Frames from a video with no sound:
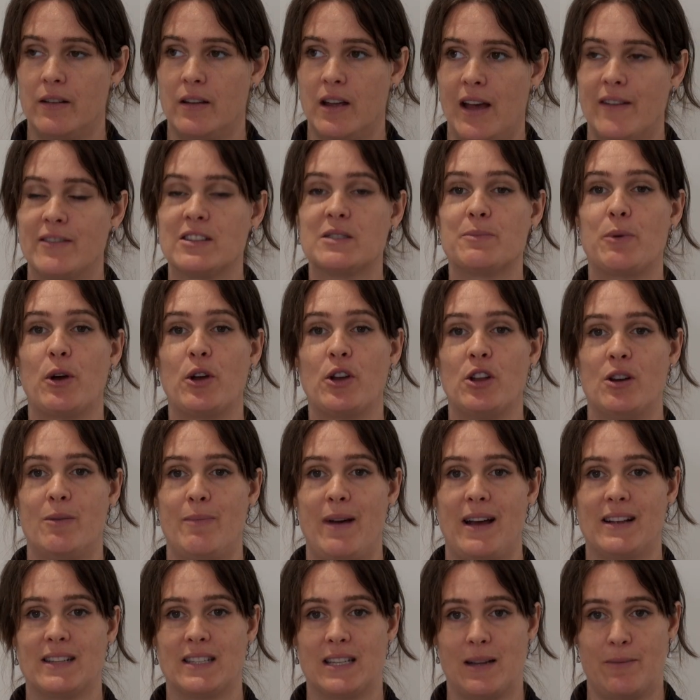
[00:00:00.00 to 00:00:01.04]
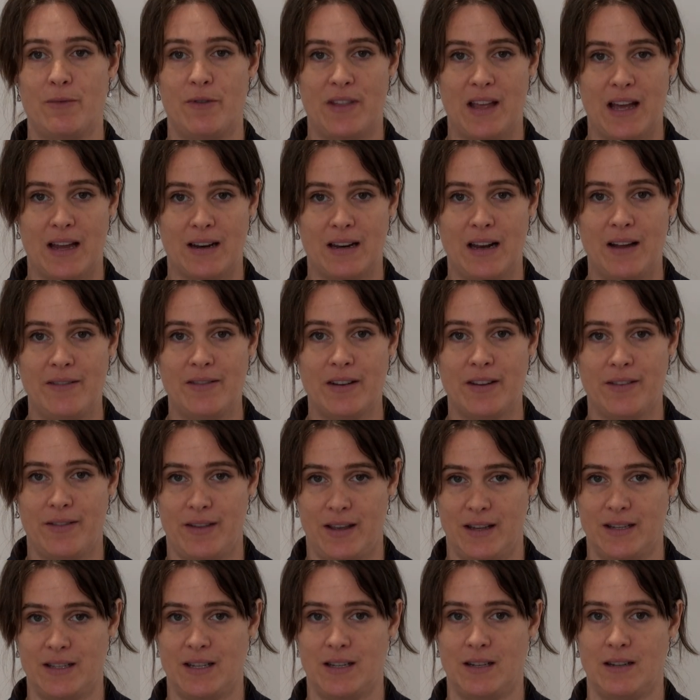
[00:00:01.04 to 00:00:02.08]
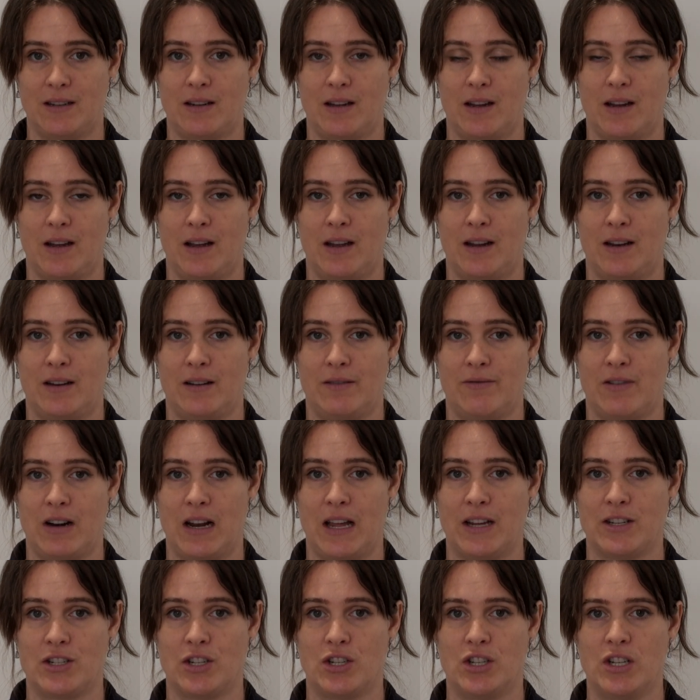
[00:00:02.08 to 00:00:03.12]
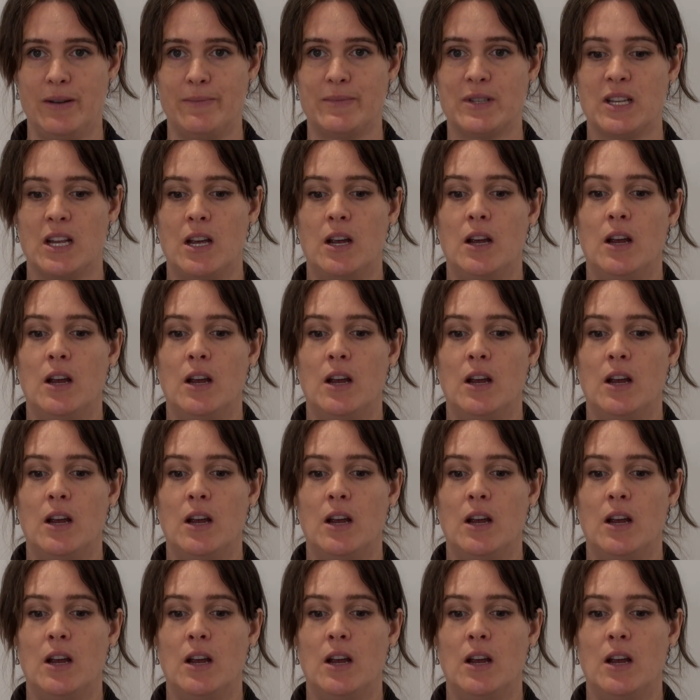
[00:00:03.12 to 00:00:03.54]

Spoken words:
Having spoken about some of the unloving things in relationships,